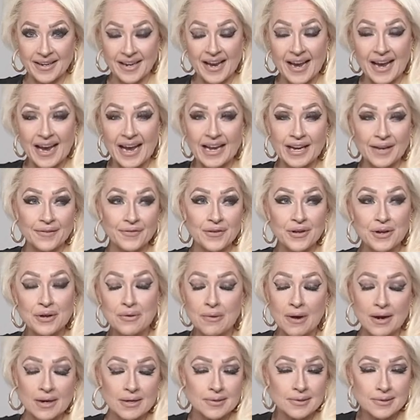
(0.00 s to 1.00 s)
And if you
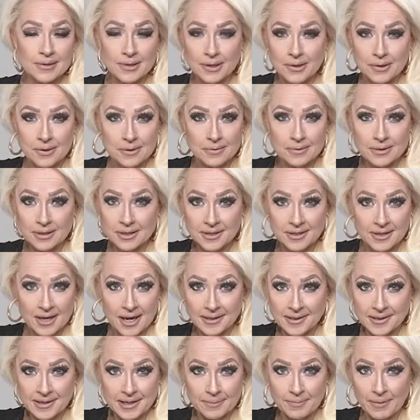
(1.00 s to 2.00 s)
are so
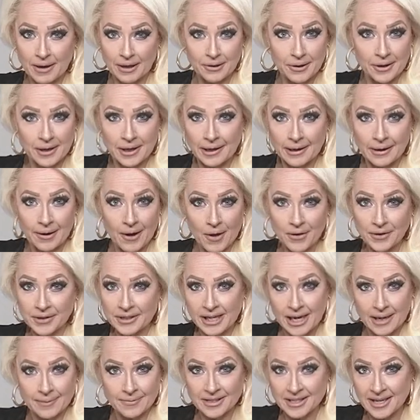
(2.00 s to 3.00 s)
disgusted by looking at all the
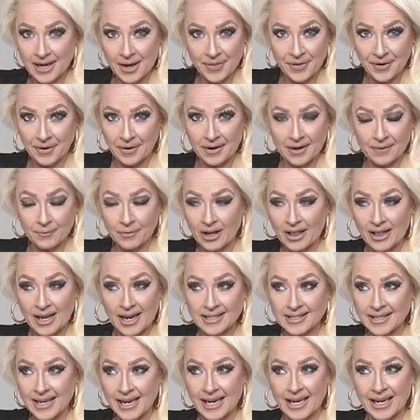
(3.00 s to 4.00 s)
diamonds out there and
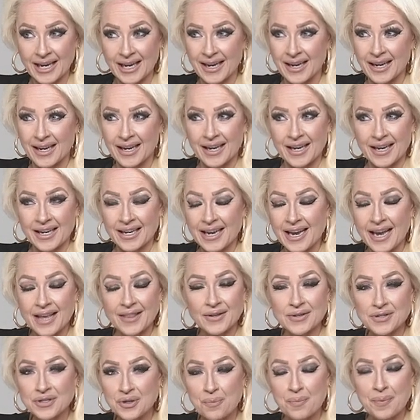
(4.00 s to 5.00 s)
realizing, yeah,
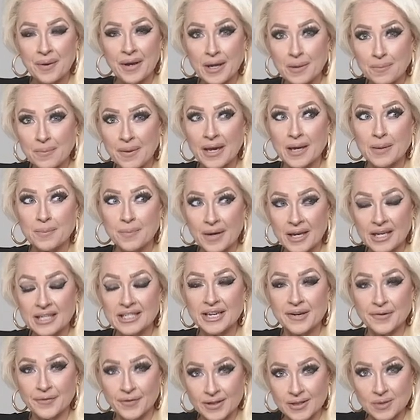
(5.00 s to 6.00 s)
there's a big, big, big
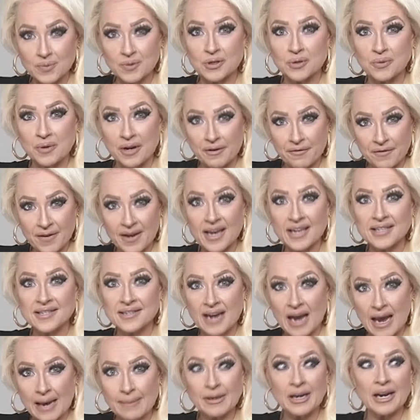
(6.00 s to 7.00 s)
difference between a V S
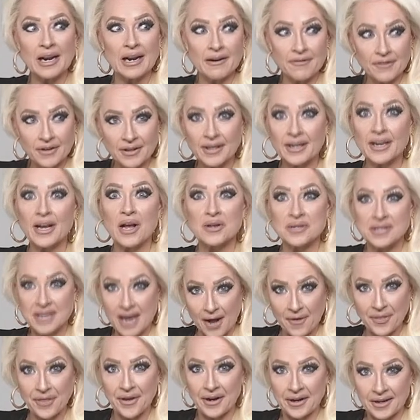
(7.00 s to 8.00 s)
diamond and everything else
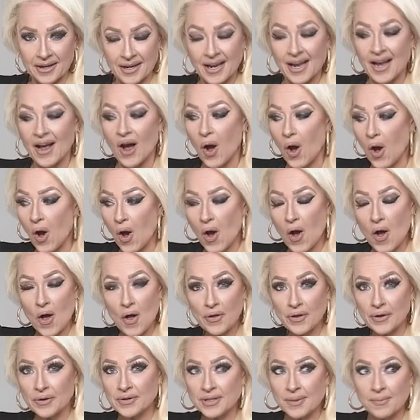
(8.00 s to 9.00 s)
out there. All
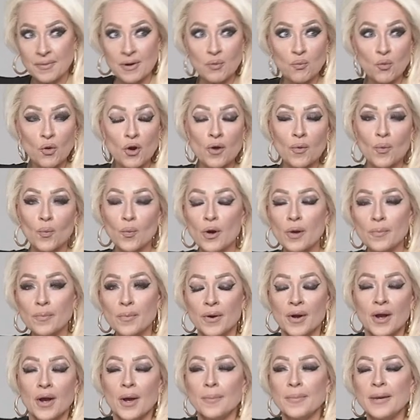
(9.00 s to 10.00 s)
those, I mean, we're, we're
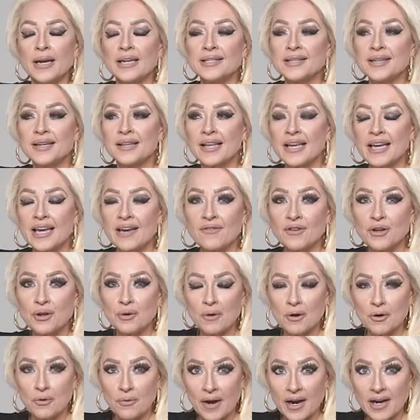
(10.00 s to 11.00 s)
basically giving you a
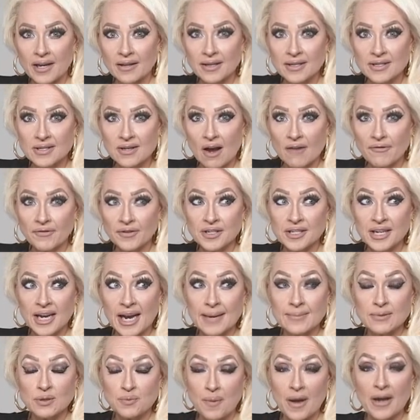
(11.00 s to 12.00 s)
grade that's
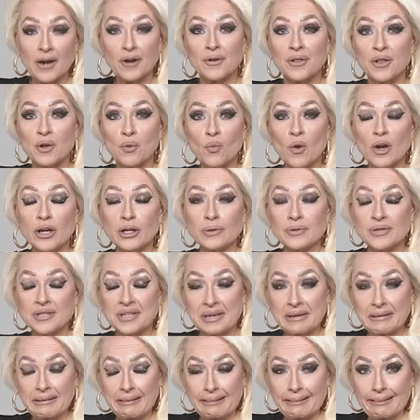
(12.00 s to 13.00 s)
oftentimes better than what you see
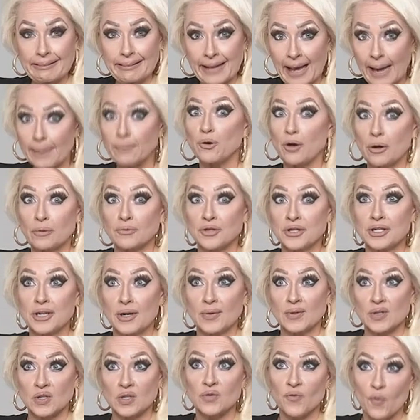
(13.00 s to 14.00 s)
lab-grown
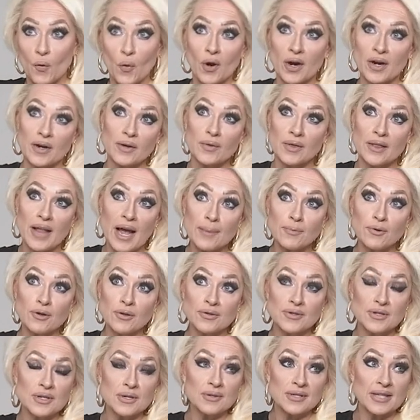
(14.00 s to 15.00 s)
stones for. Lab-grown
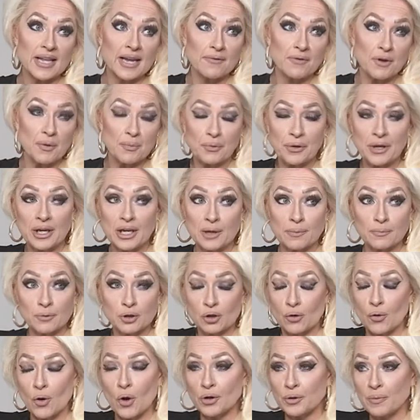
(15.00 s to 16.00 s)
stones, they have complete
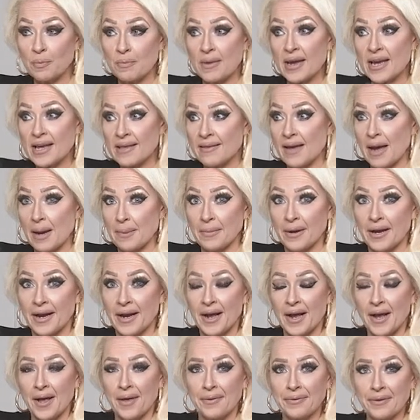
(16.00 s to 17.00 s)
control to make them
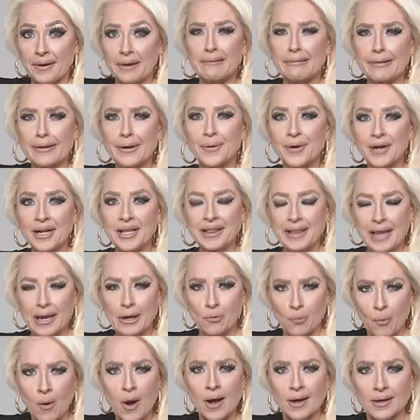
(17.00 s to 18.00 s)
the clarity they
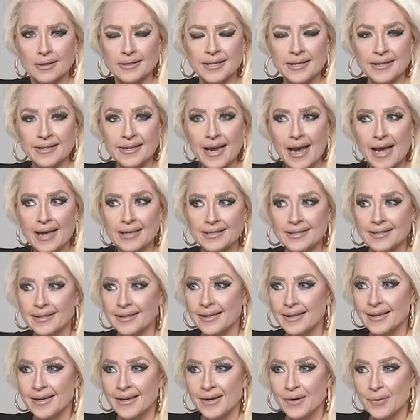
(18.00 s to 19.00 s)
want, and yet
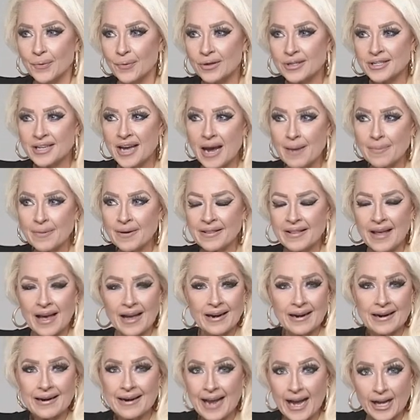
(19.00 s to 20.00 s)
we're topping that
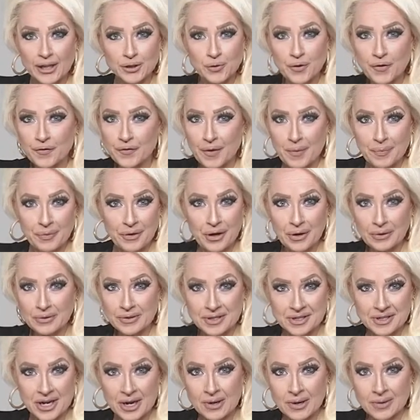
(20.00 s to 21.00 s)
in natural from the earth
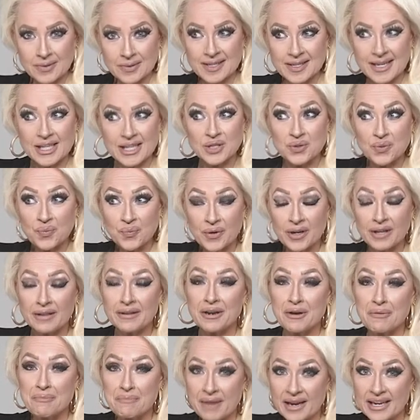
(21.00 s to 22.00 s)
stones. It's really
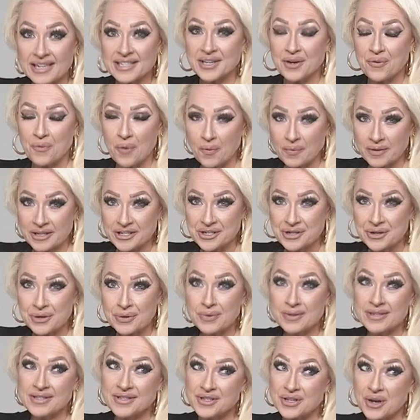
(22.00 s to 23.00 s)
amazing what we do.
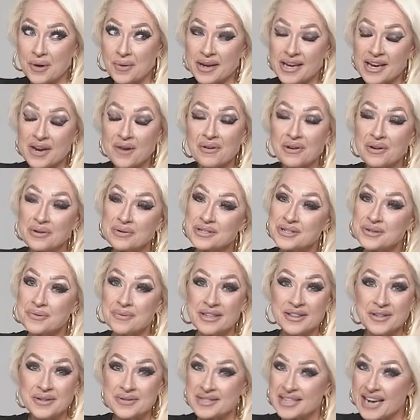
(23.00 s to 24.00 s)
And so a carat or two in
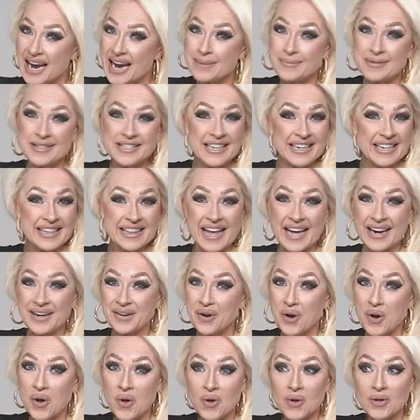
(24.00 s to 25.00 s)
those diamonds and a lot of
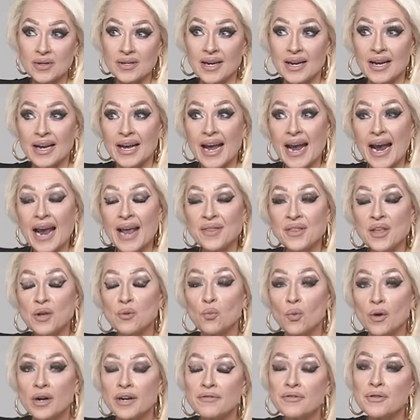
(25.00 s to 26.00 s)
gold, and then
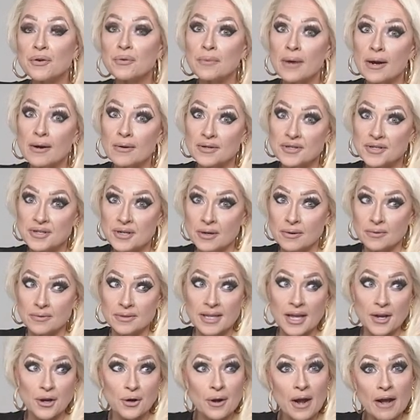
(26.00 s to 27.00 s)
one of the rarest stones that
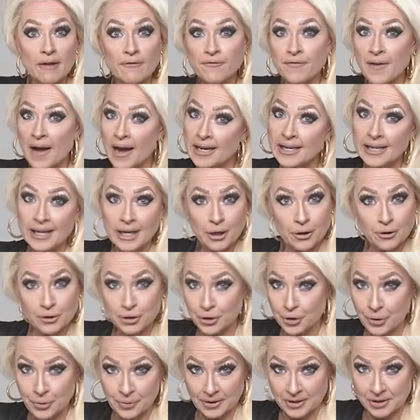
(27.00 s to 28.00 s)
you're not finding in your
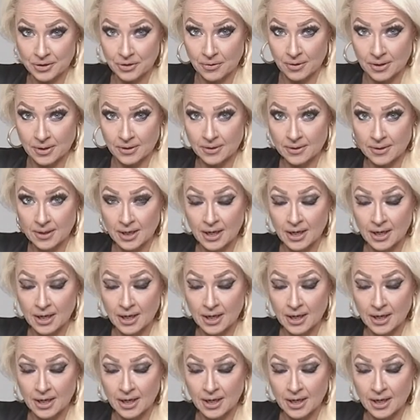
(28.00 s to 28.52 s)
jewelry stores.